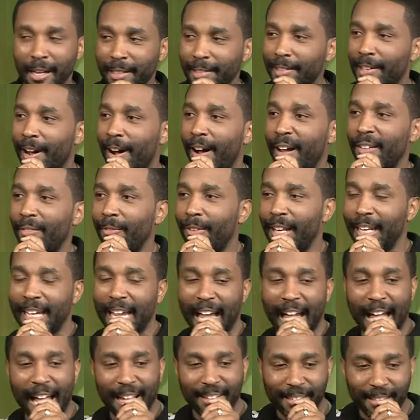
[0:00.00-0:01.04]
God really
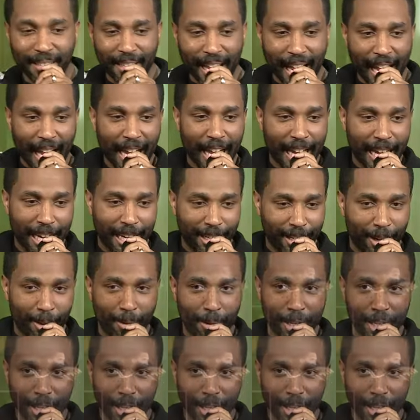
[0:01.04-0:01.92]
has his hand on